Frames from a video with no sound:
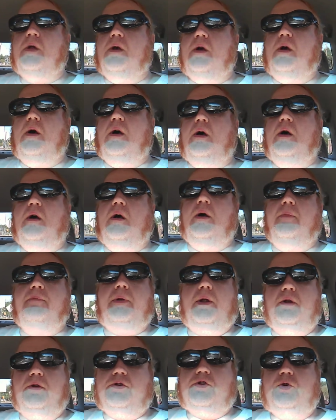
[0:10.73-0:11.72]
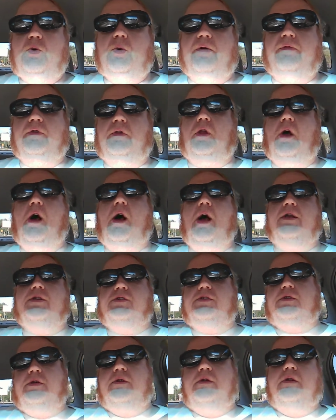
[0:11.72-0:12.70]
appears to have
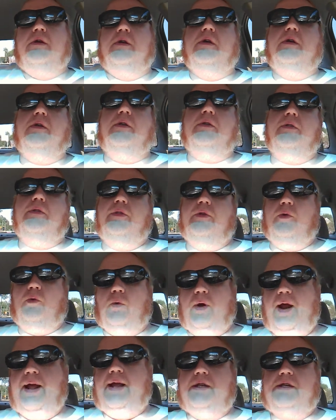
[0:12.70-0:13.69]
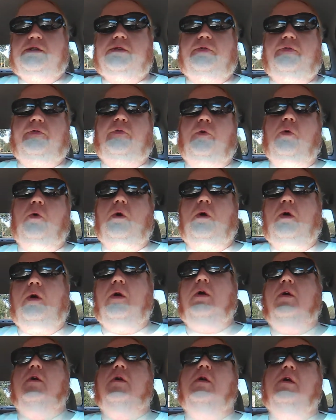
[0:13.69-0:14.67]
lost the race
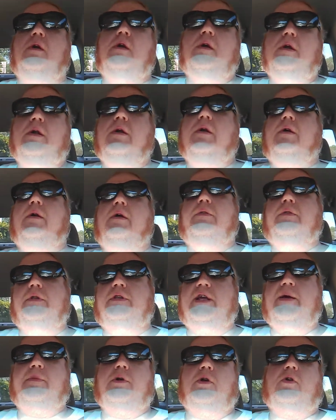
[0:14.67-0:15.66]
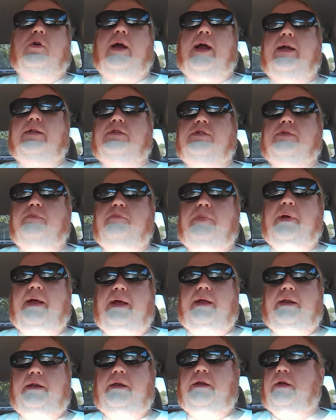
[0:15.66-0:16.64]
for the Democrats'
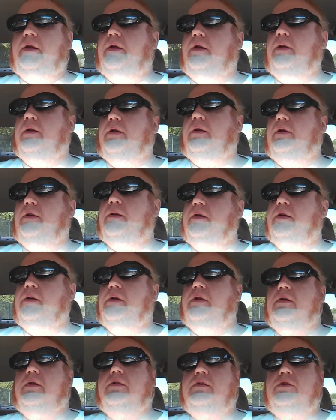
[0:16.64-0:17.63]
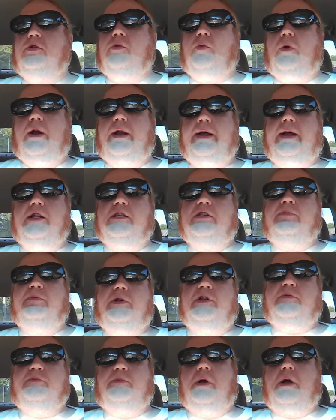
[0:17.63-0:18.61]
bid to run against
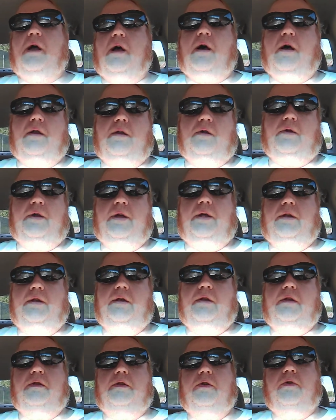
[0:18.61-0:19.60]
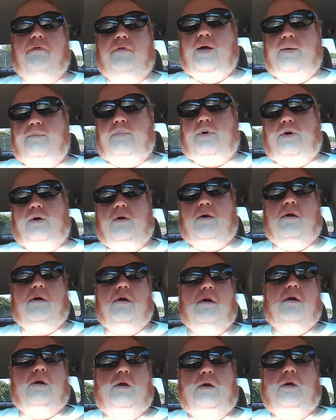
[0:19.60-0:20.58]
Mitch McConnell in November.
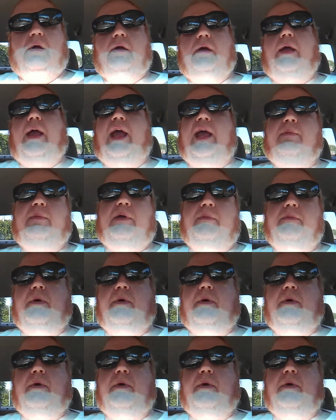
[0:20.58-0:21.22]
Amy